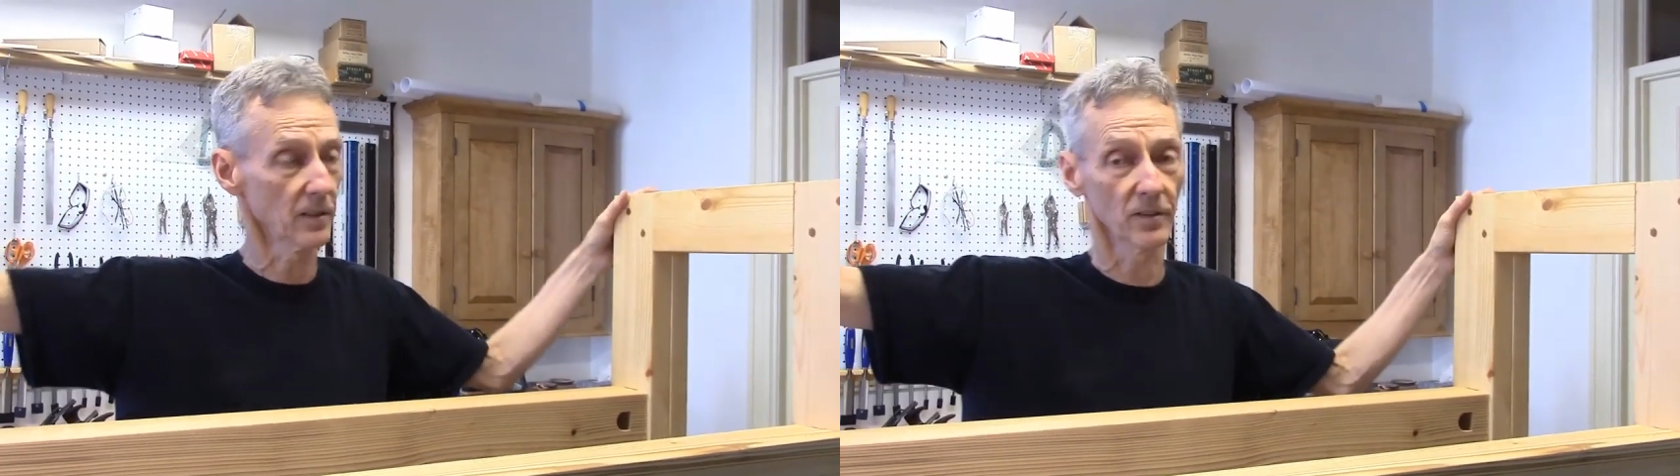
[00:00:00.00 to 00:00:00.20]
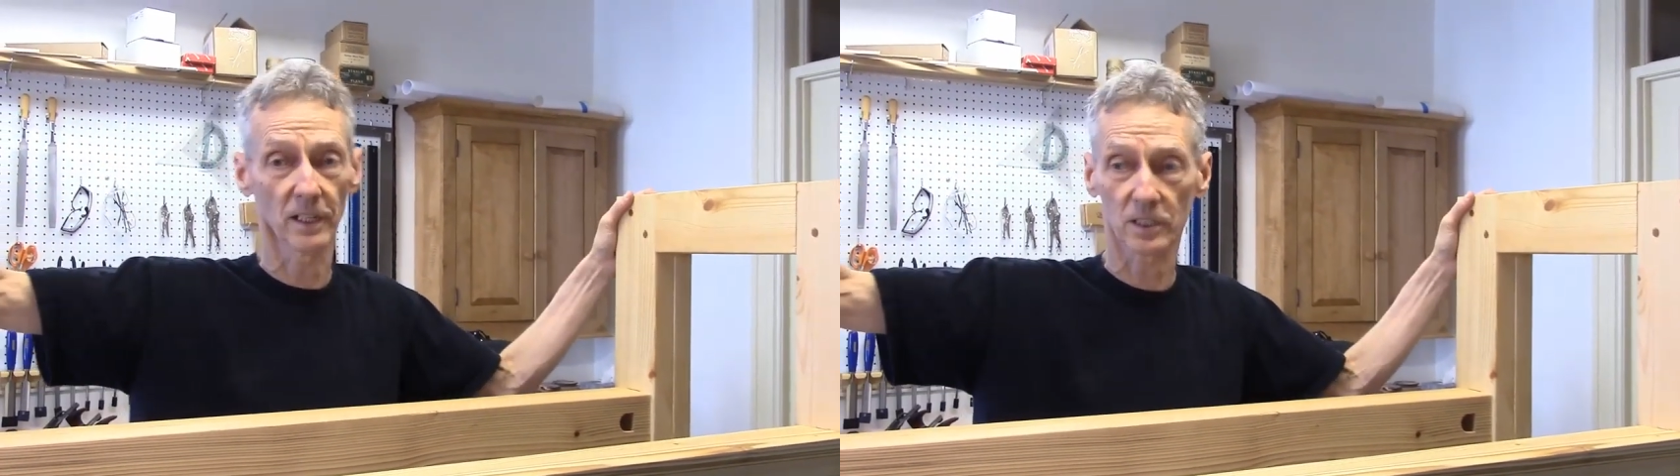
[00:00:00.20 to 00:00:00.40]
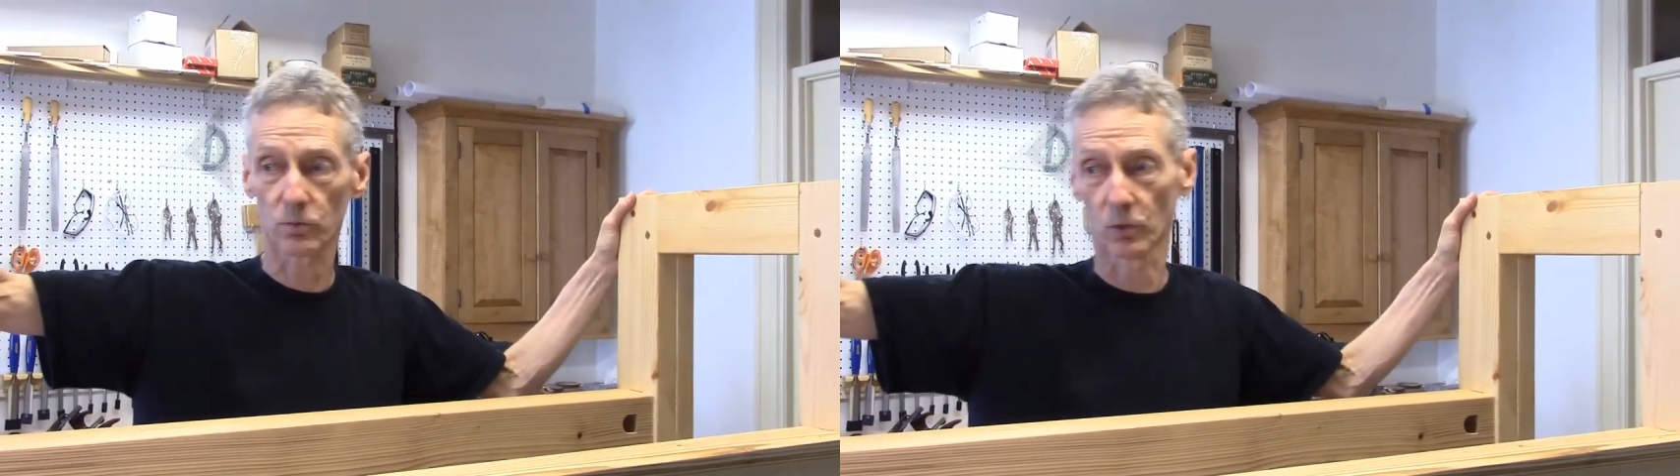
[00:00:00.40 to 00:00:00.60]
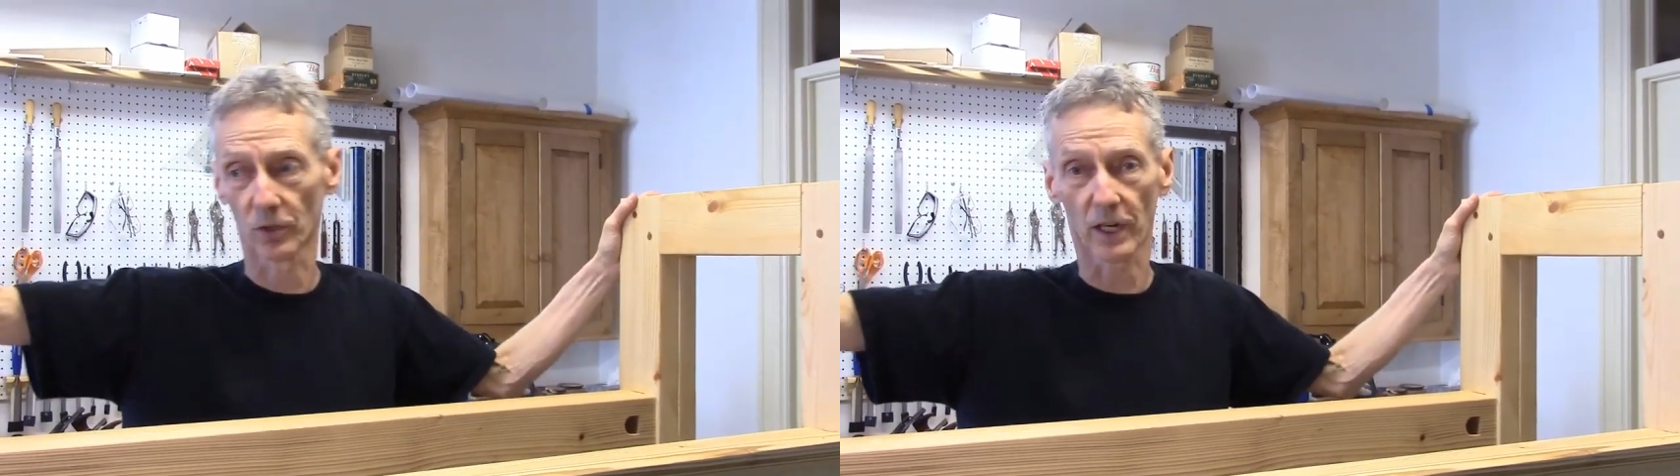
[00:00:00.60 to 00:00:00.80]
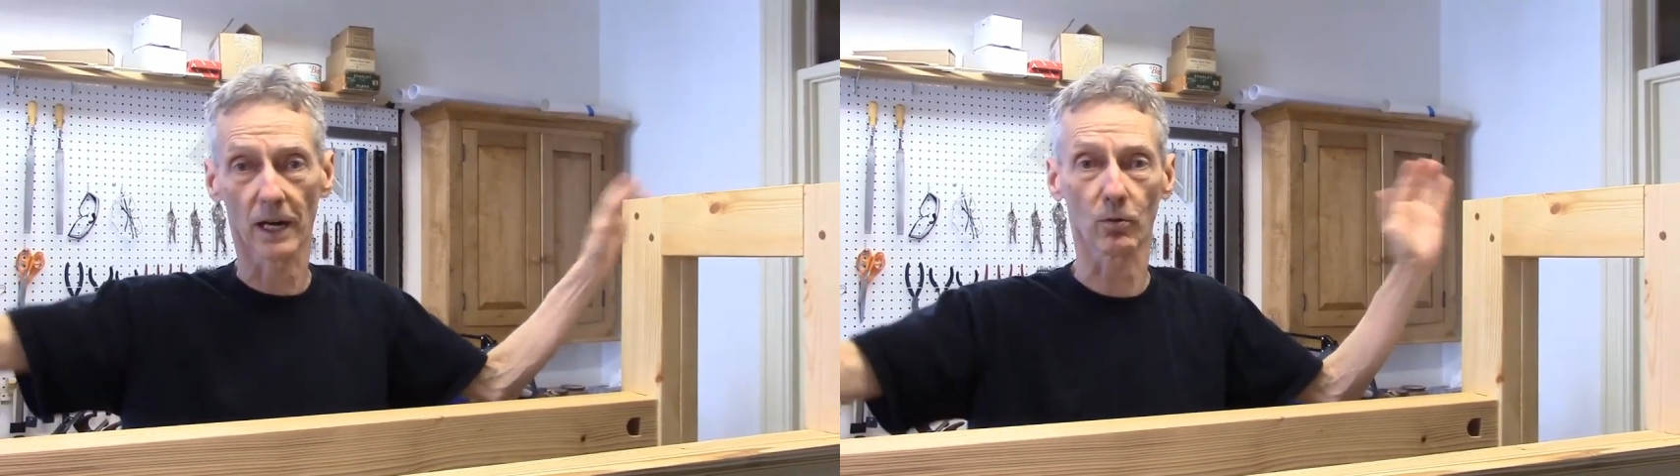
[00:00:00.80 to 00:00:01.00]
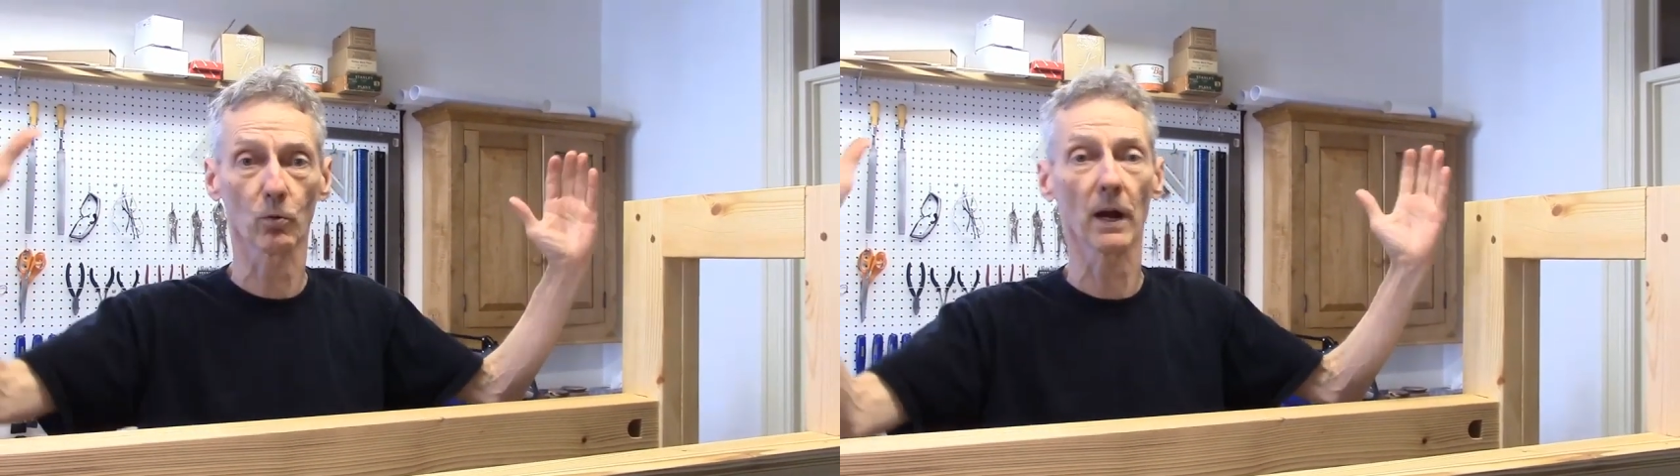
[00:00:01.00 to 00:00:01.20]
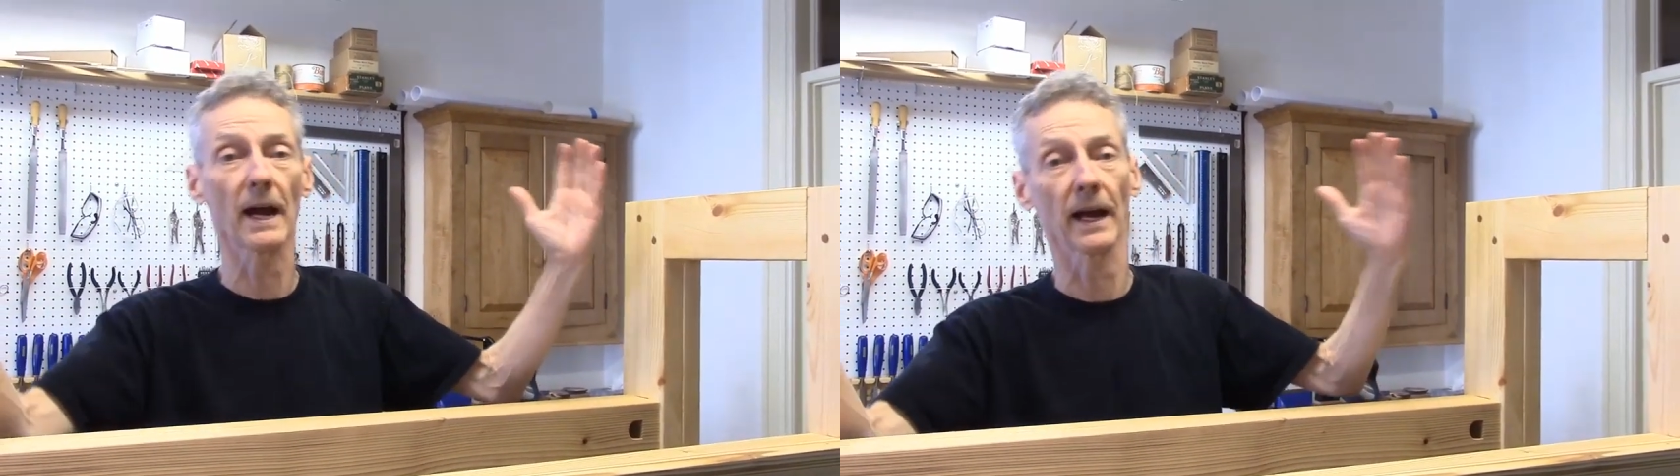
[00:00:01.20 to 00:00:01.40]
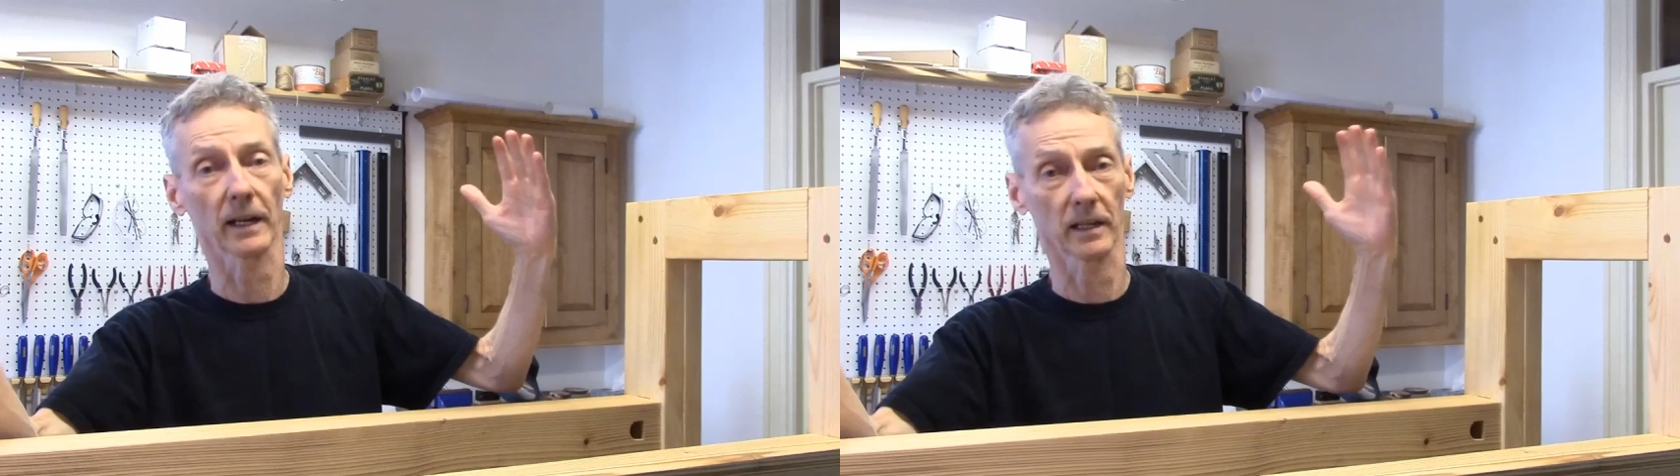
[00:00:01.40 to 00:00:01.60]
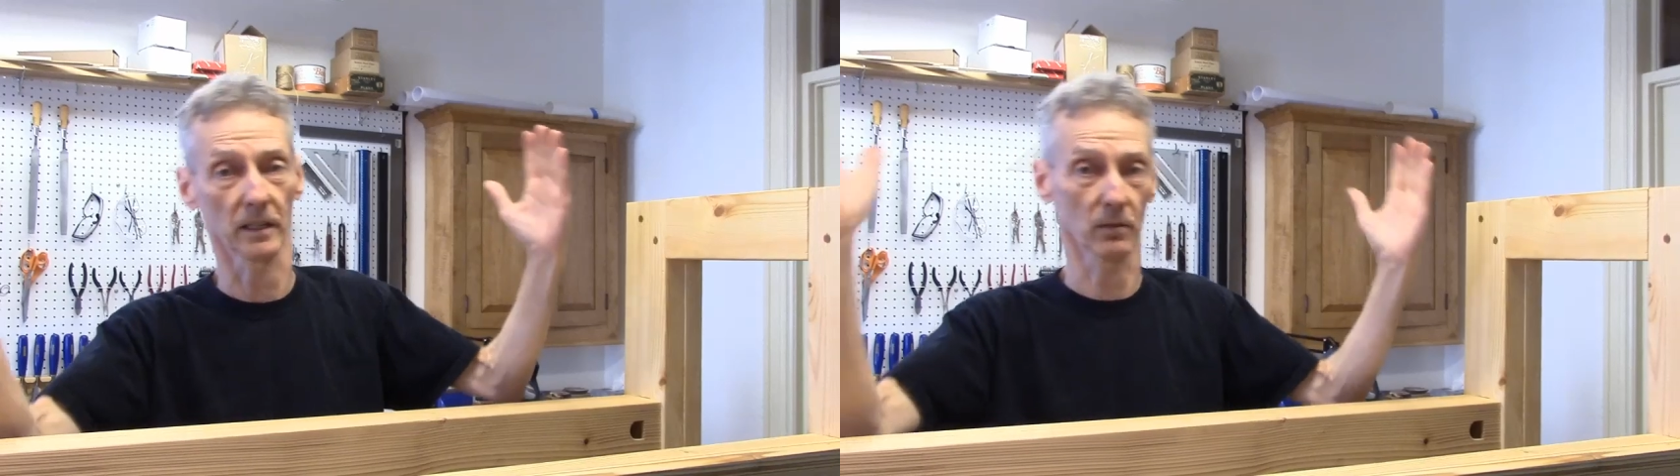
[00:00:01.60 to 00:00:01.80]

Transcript: this will not rack.